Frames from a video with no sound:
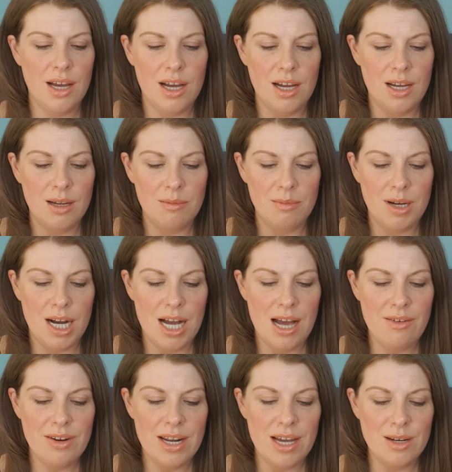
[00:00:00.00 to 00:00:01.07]
I
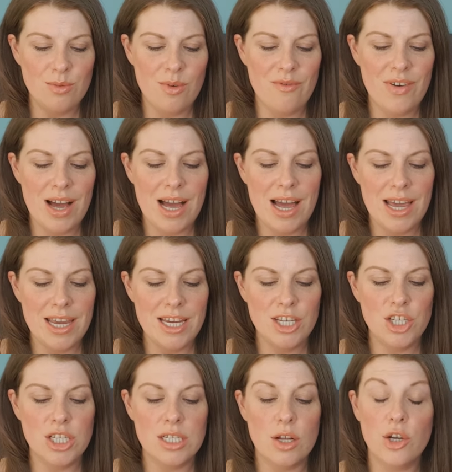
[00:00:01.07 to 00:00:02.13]
haven't had one for
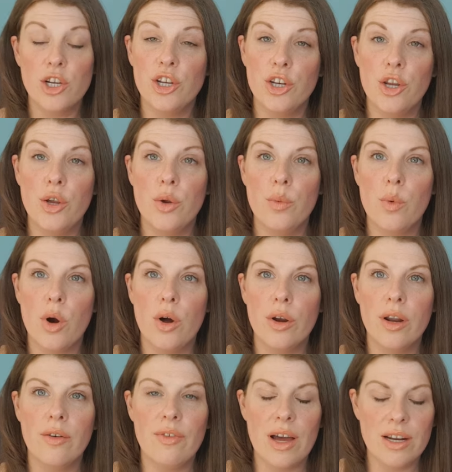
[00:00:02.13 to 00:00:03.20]
ages, like a new
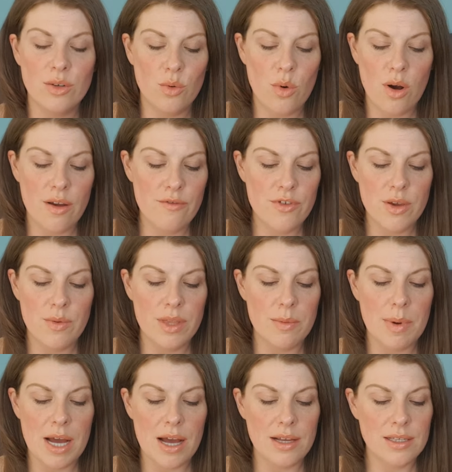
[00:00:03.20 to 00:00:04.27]
one. I've had quite a few in the
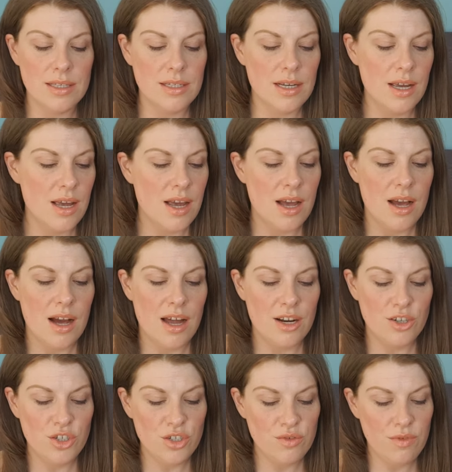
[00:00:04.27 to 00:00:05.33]
past. And
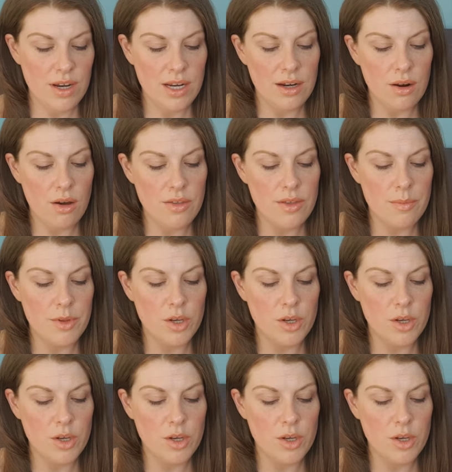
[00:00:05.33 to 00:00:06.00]
I just really like them.